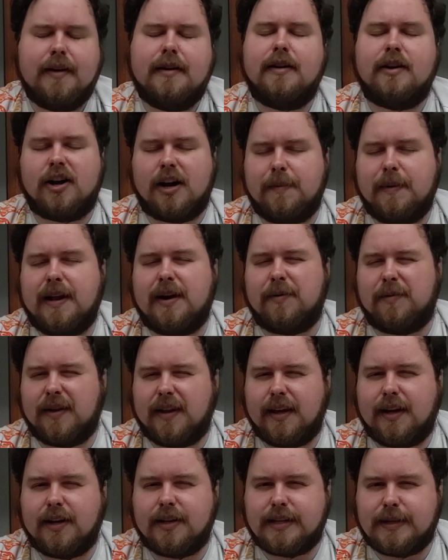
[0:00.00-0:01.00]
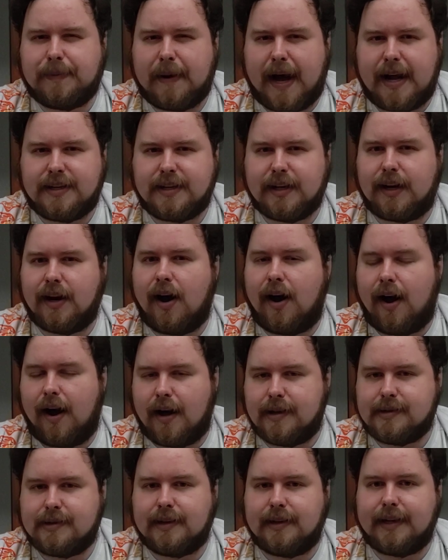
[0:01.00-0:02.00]
you're going to be in a really good spot to
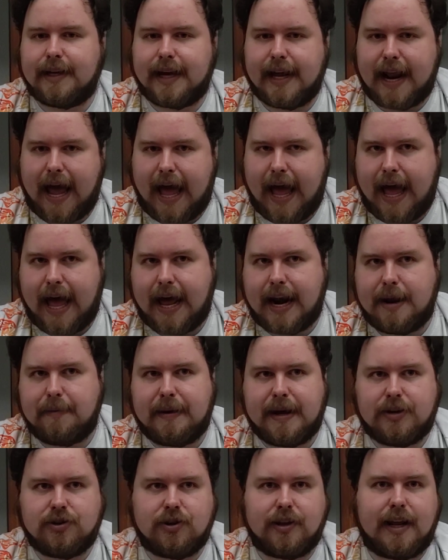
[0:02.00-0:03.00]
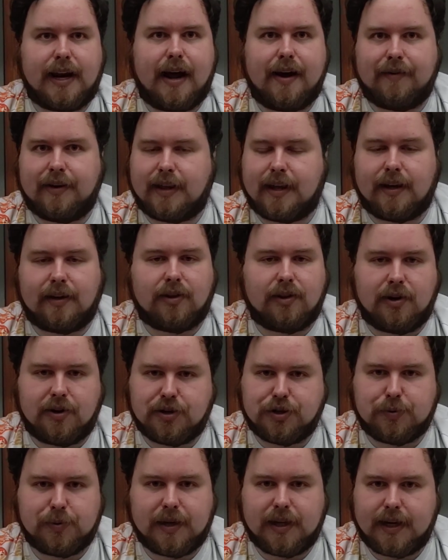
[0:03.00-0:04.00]
constantly get ahead and make sure that everything
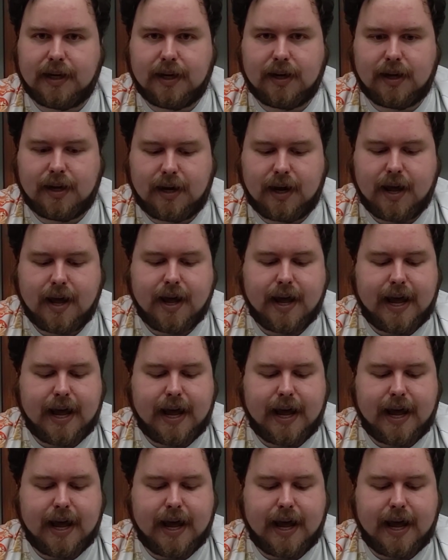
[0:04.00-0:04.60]
looks really good.